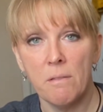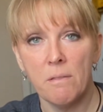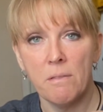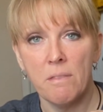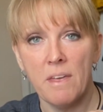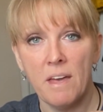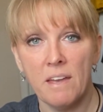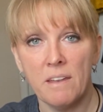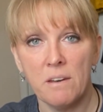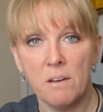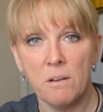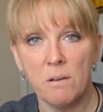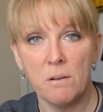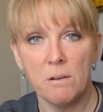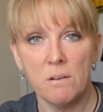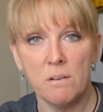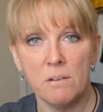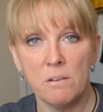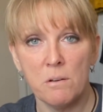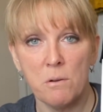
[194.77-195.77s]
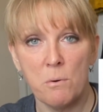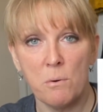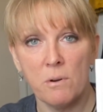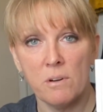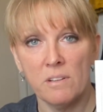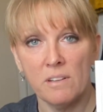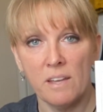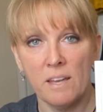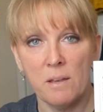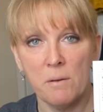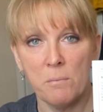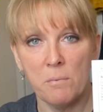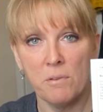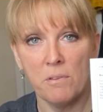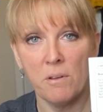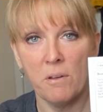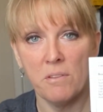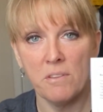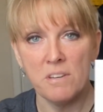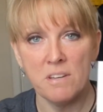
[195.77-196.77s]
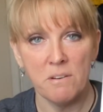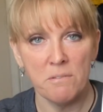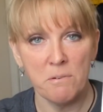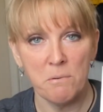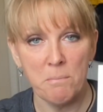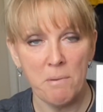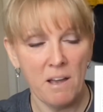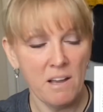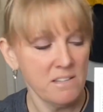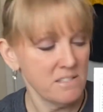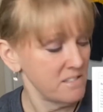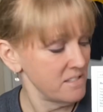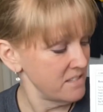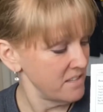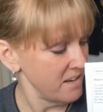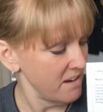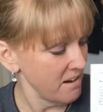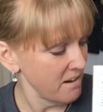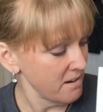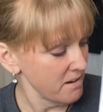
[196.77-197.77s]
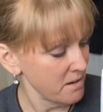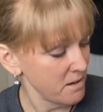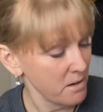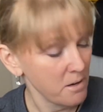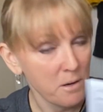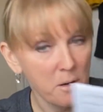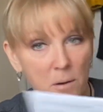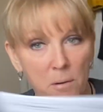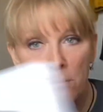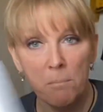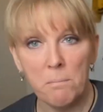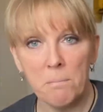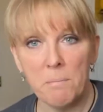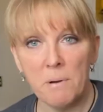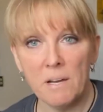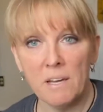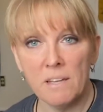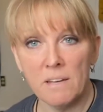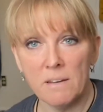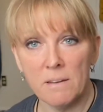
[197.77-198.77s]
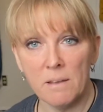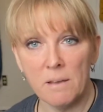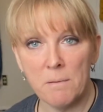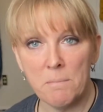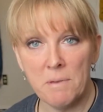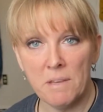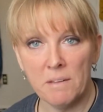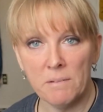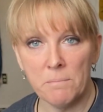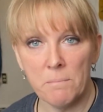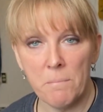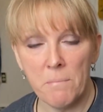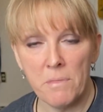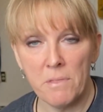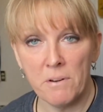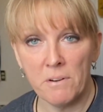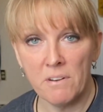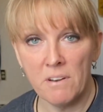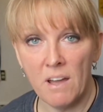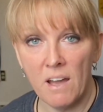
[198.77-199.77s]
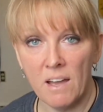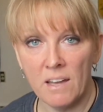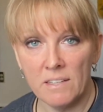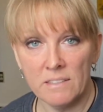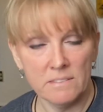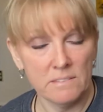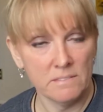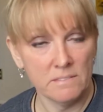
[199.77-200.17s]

that correlate with all the different boxes here, but I mean, they're not